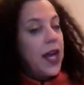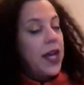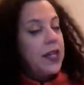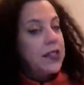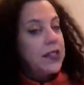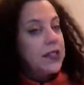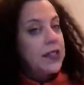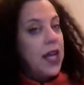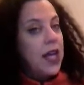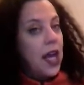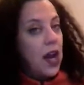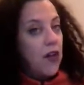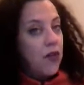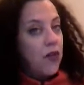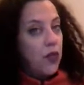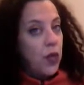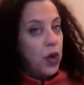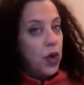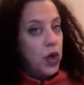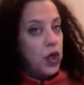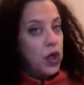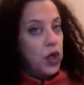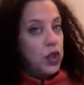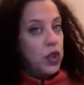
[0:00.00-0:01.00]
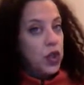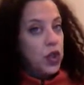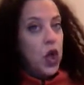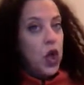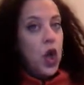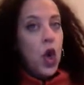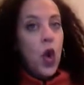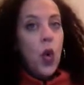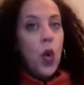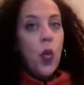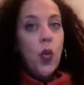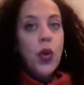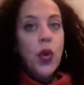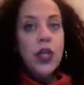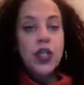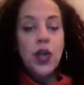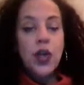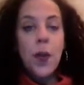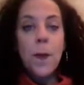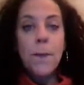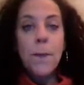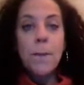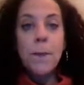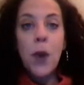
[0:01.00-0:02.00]
a set of words which
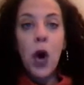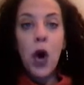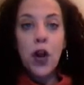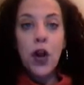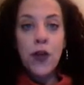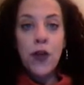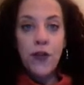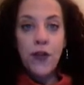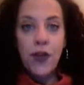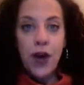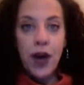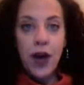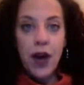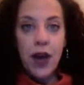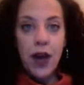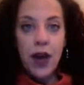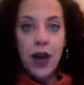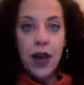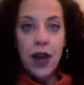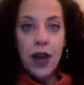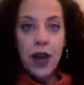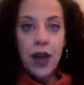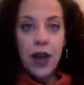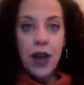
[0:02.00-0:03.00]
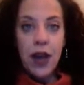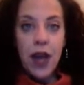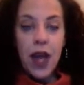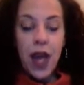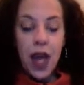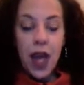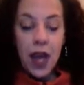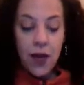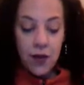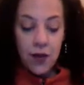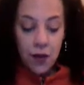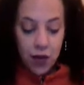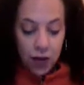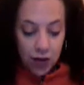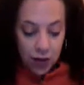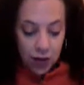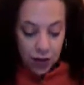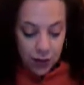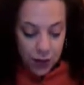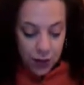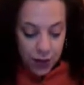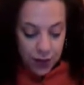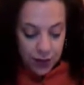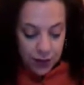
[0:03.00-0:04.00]
modify a verb.
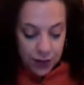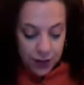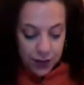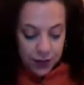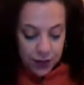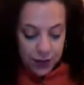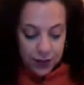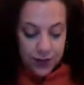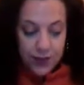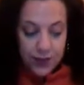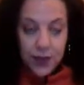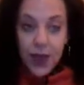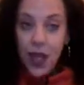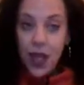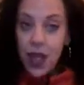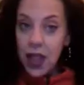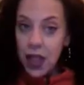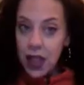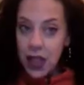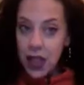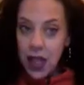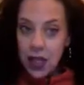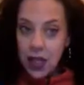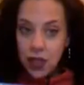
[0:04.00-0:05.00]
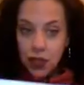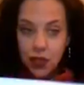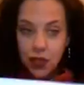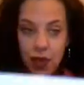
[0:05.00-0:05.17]
That's